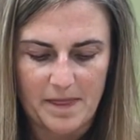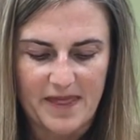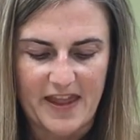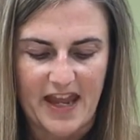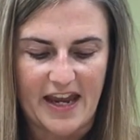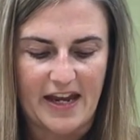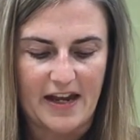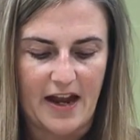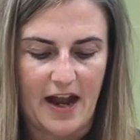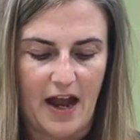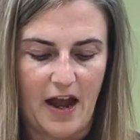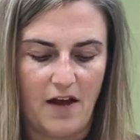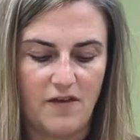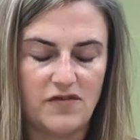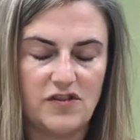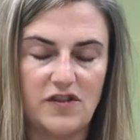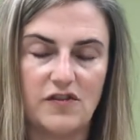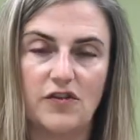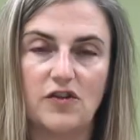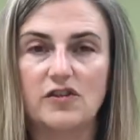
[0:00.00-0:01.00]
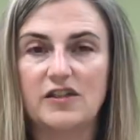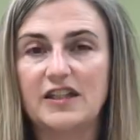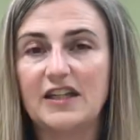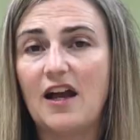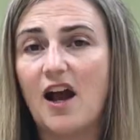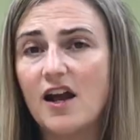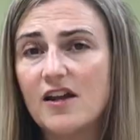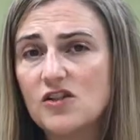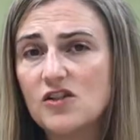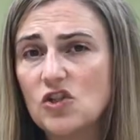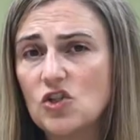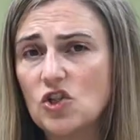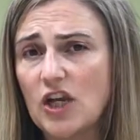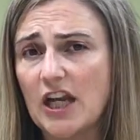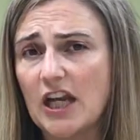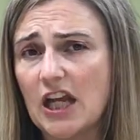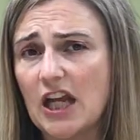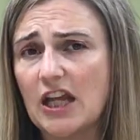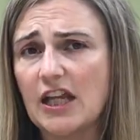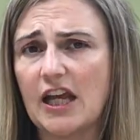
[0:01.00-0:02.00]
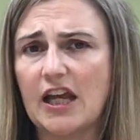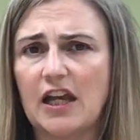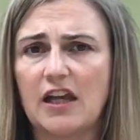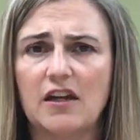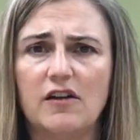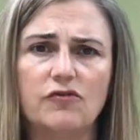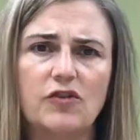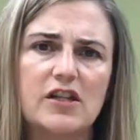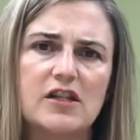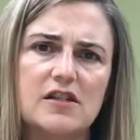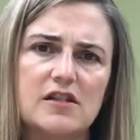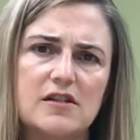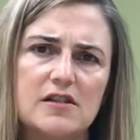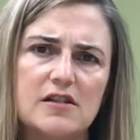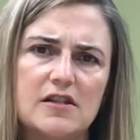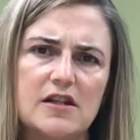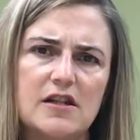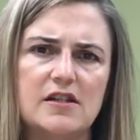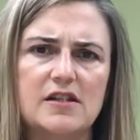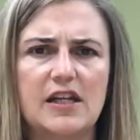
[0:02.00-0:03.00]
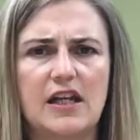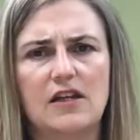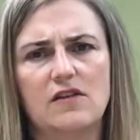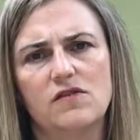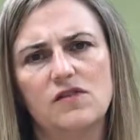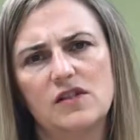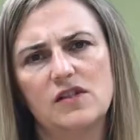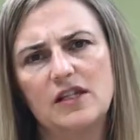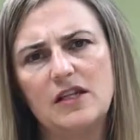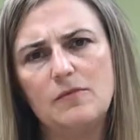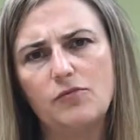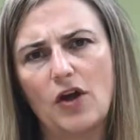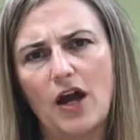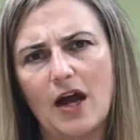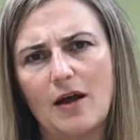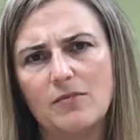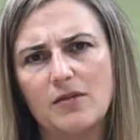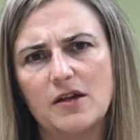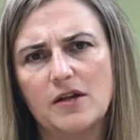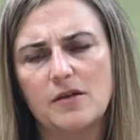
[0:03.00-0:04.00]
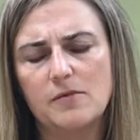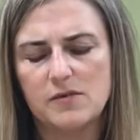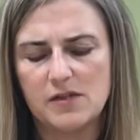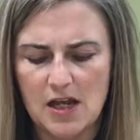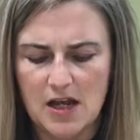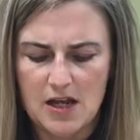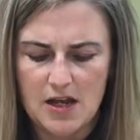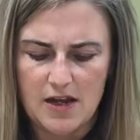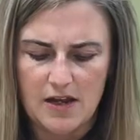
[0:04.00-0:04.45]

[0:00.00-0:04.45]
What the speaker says: They can have difficulty concentrating, they can have restlessness, they can have sleep problems,